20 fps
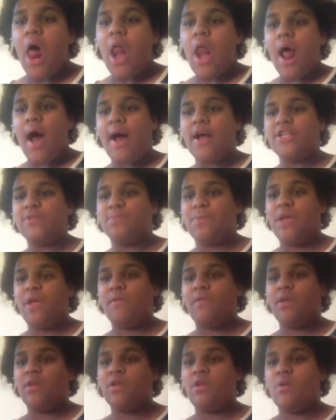Last
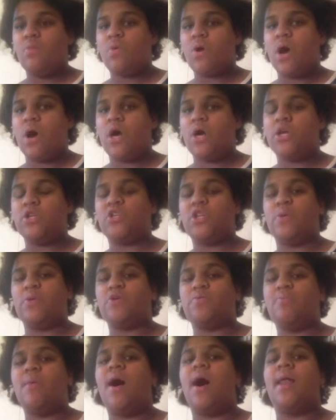movie you watched, it
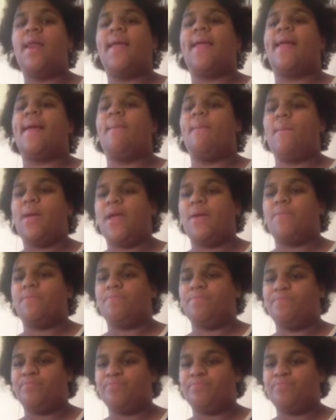was Marley and Me.